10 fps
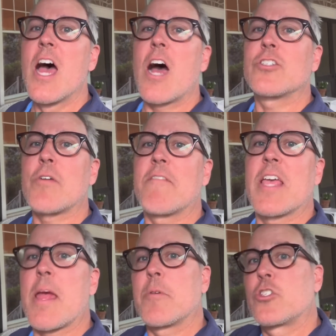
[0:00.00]
I also have a
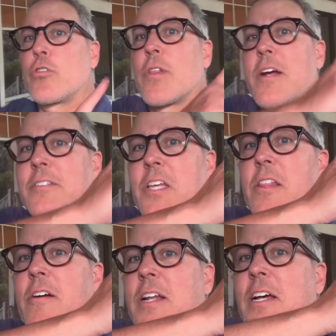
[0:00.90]
camera too there. See,
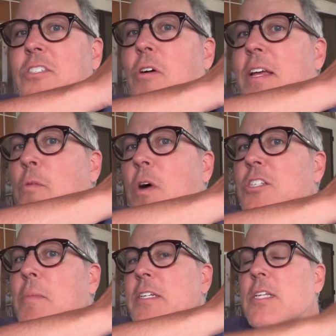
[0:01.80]
there it is, so I can
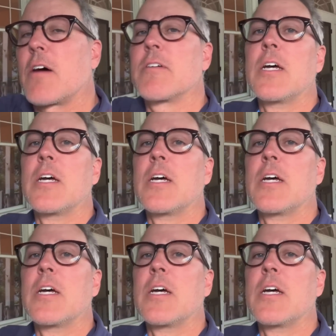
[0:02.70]
watch myself.